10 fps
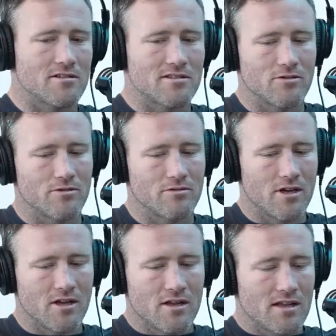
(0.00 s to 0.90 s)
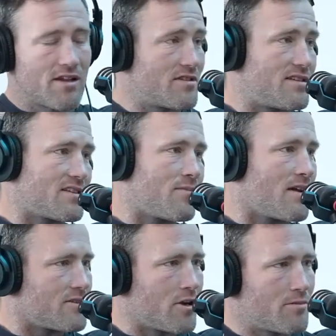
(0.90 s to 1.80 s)
I could still give it
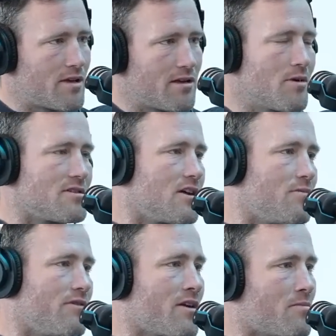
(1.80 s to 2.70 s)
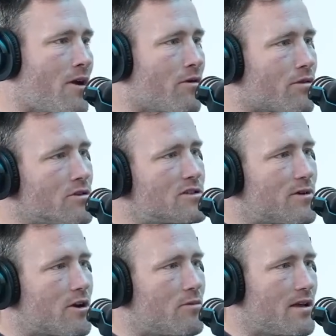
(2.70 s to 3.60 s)
6 months and I won't say I'll be running
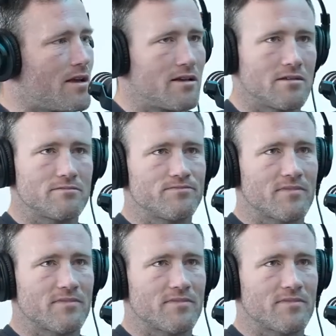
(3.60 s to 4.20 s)
marathons, but I'll be